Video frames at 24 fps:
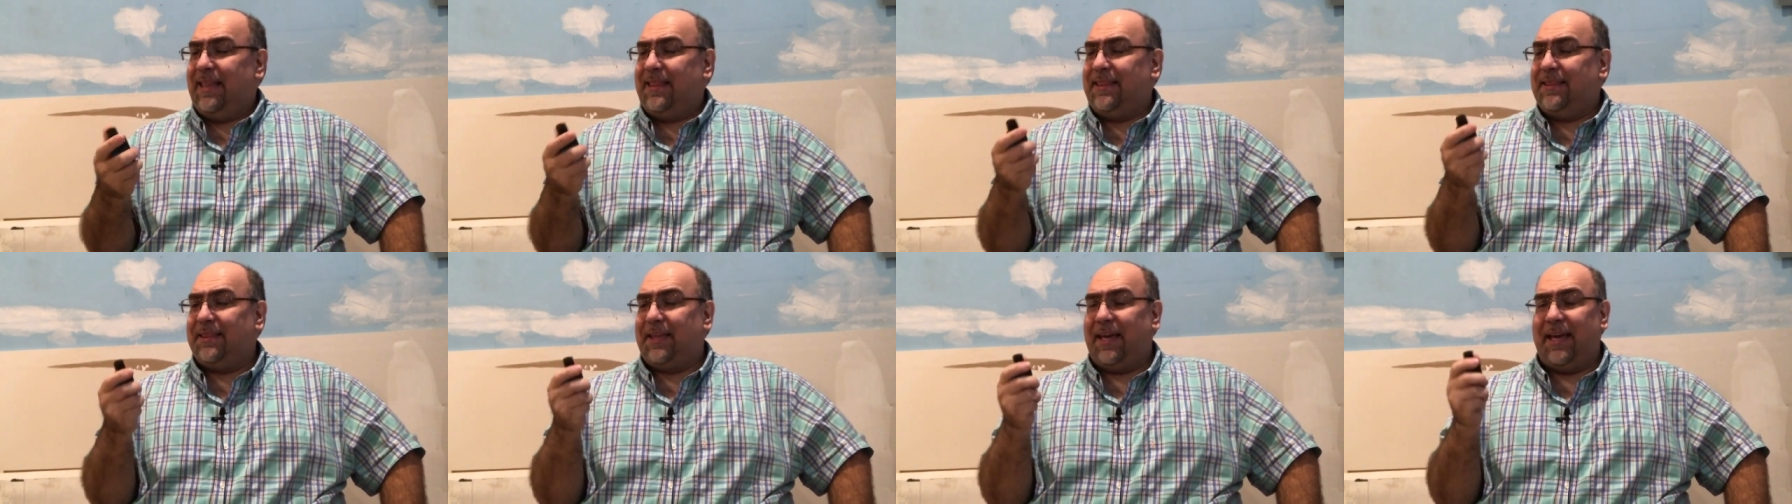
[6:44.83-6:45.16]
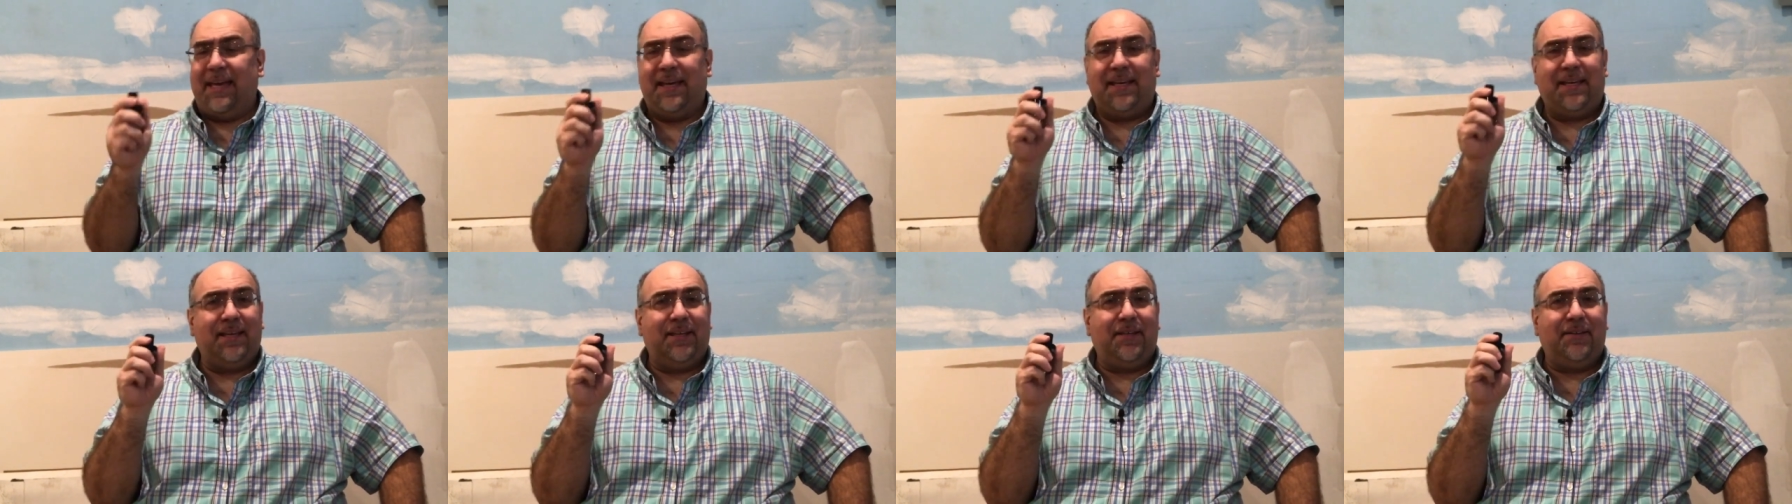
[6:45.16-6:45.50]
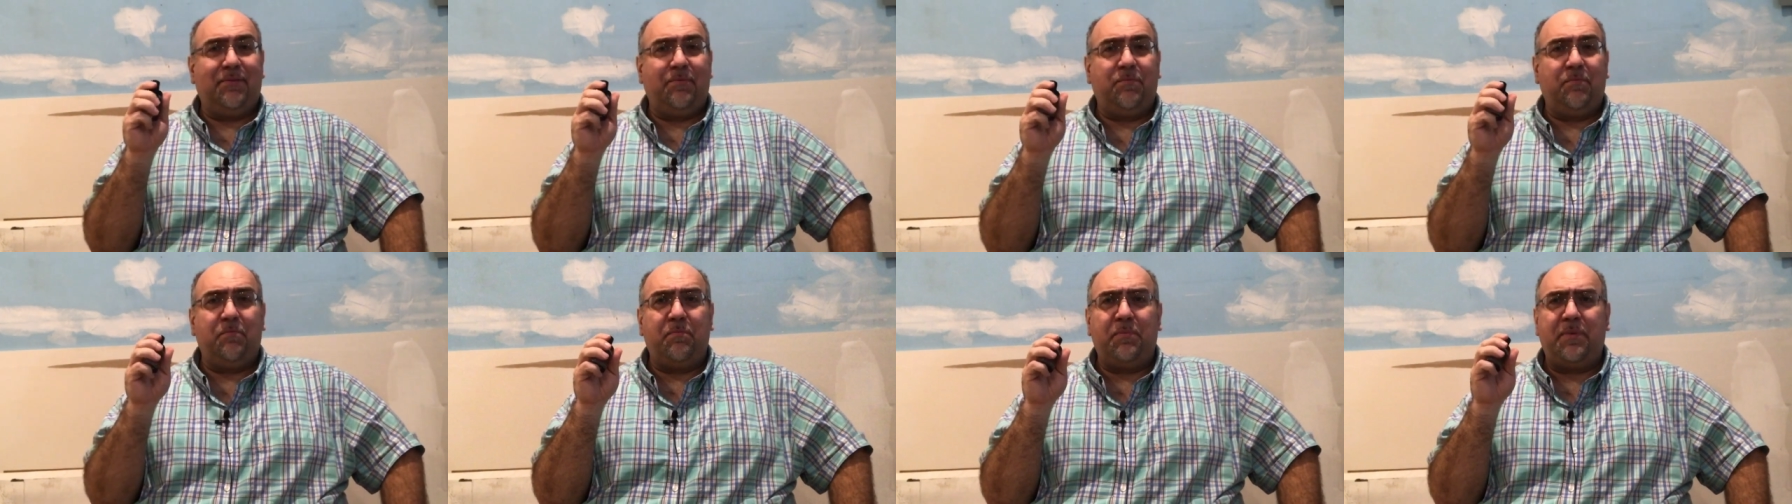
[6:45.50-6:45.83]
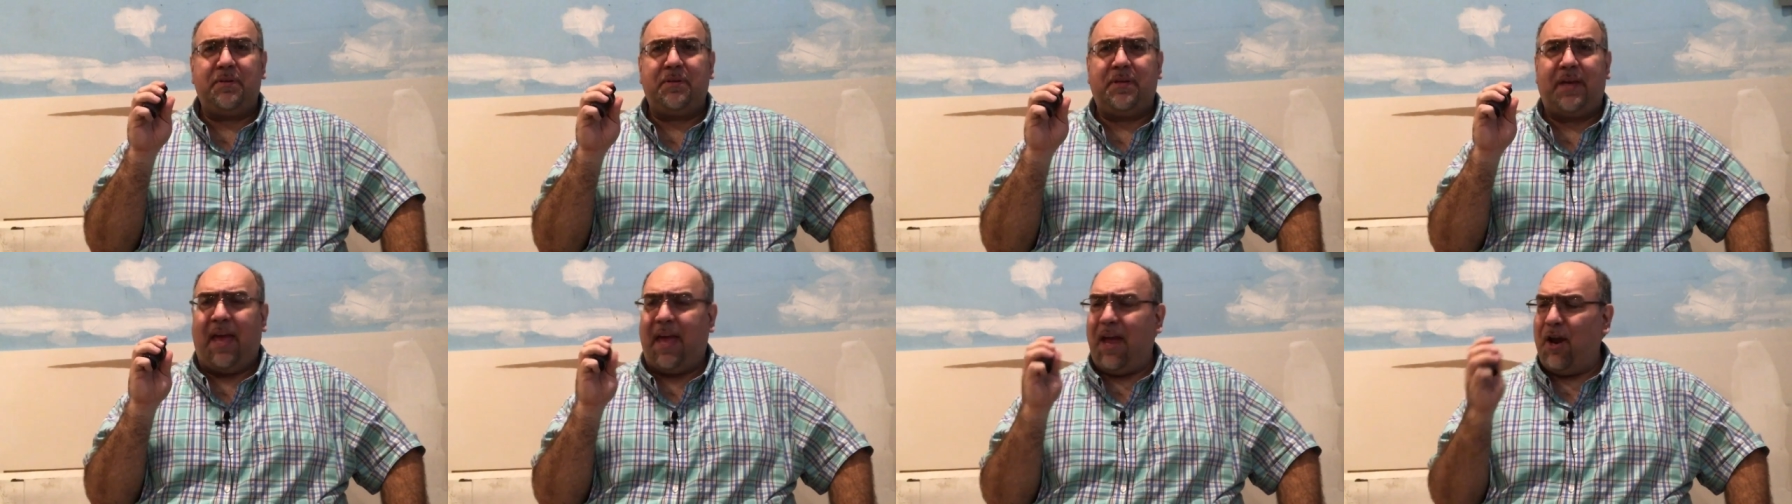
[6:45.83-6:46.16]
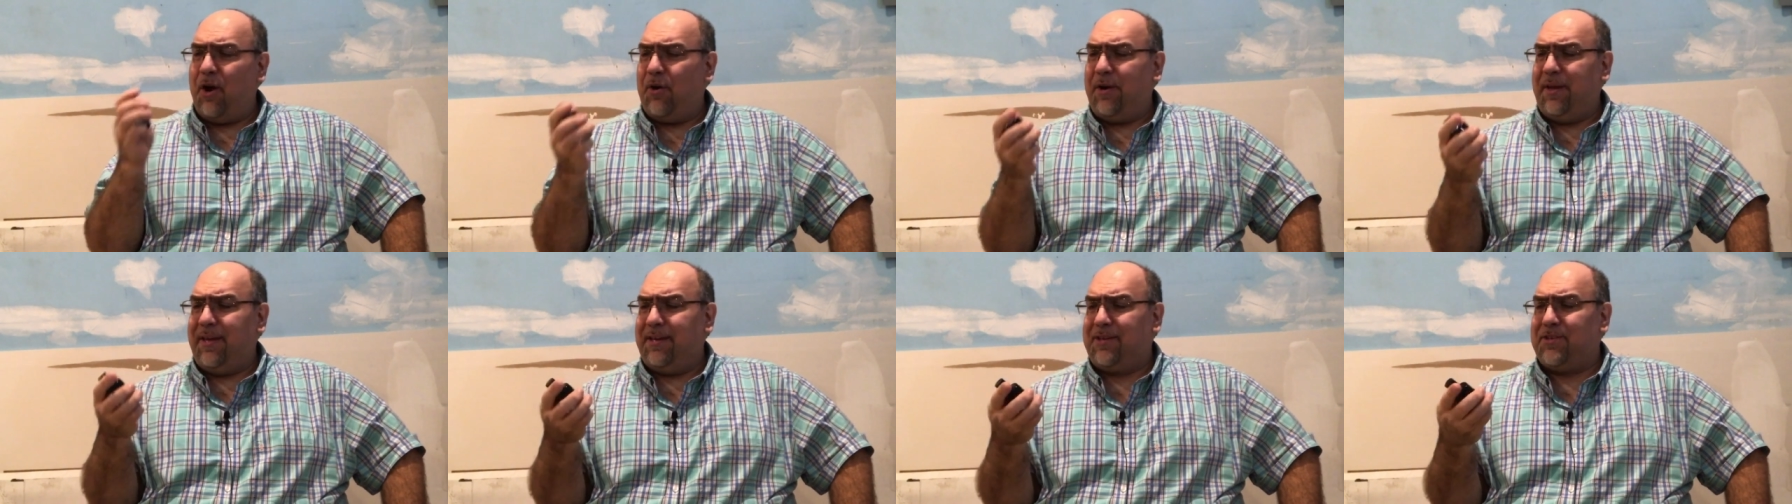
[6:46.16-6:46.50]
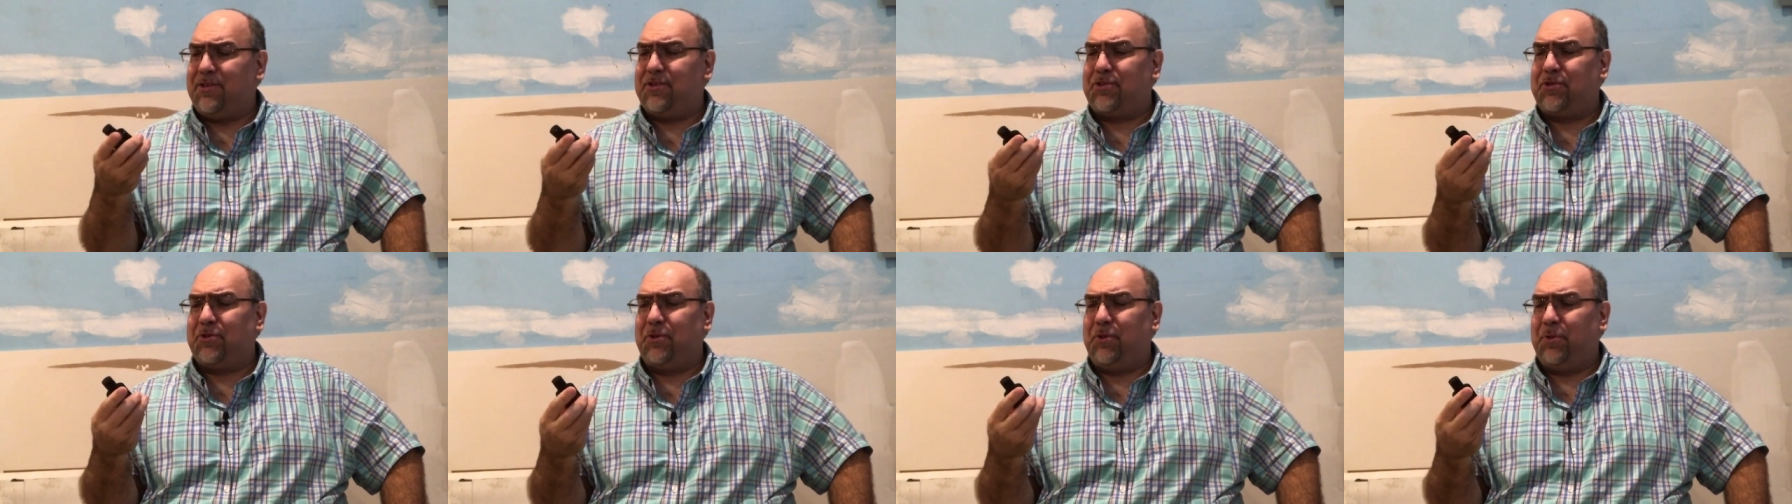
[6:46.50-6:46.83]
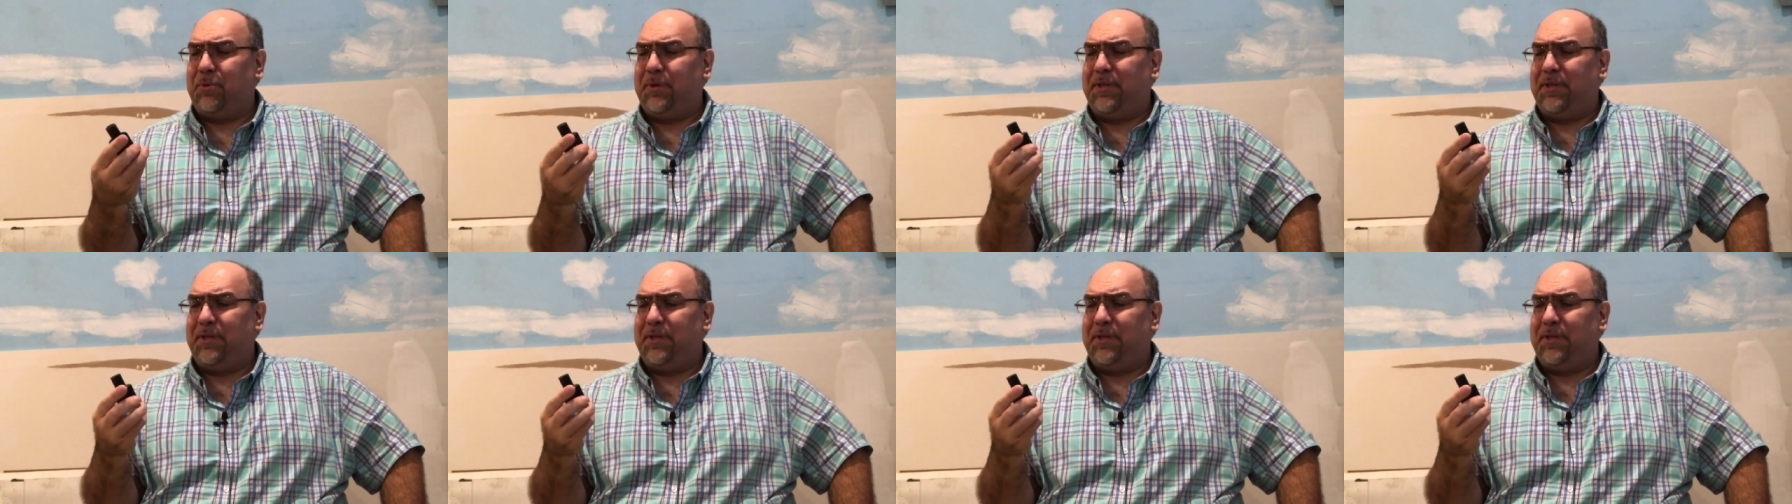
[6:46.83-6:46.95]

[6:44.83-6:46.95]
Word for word: They can carry it to school